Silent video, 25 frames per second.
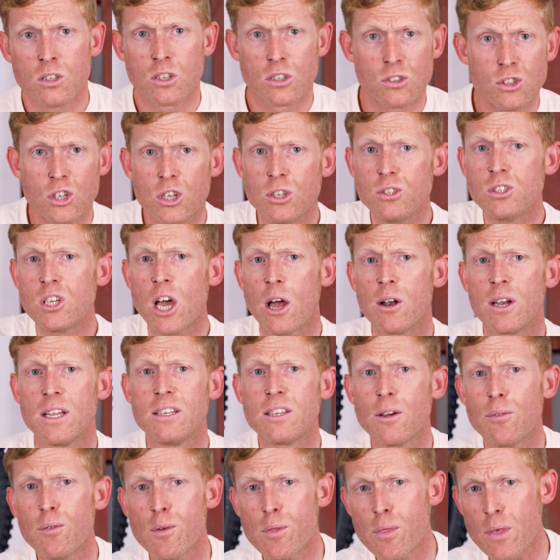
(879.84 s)
So two
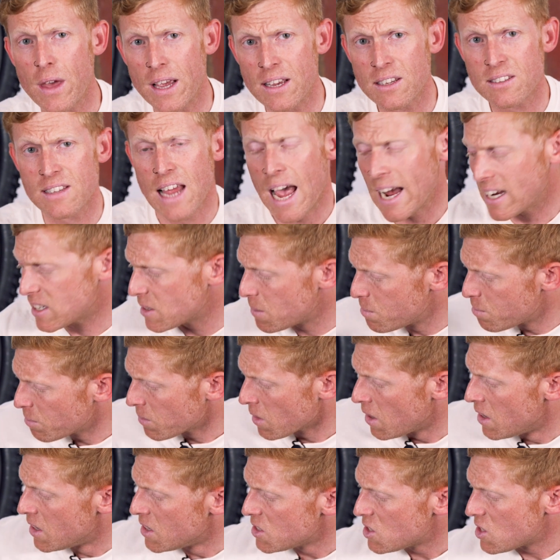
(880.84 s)
totally different things
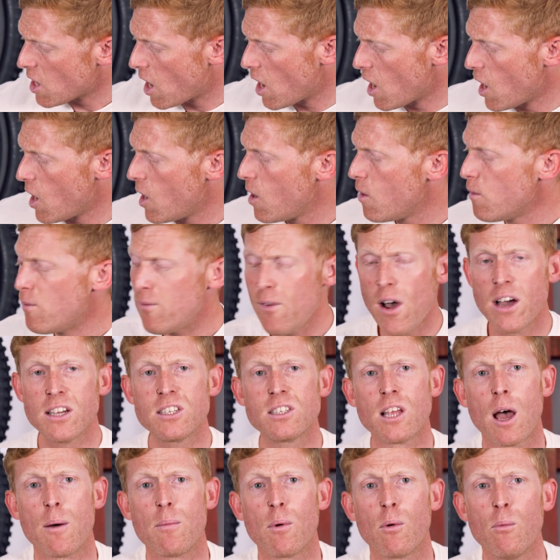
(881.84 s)
next. So
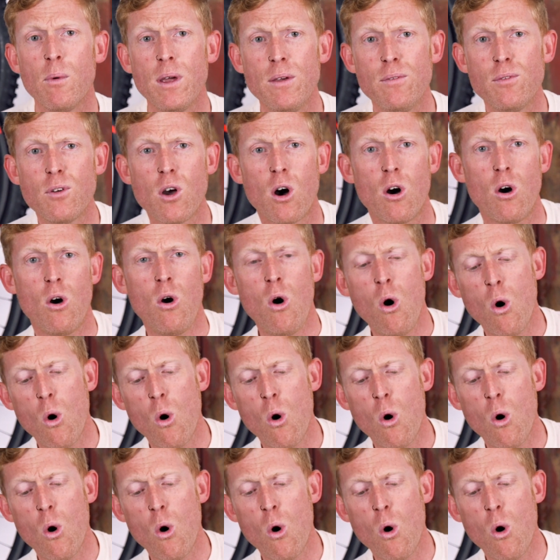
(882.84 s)
first up, we've got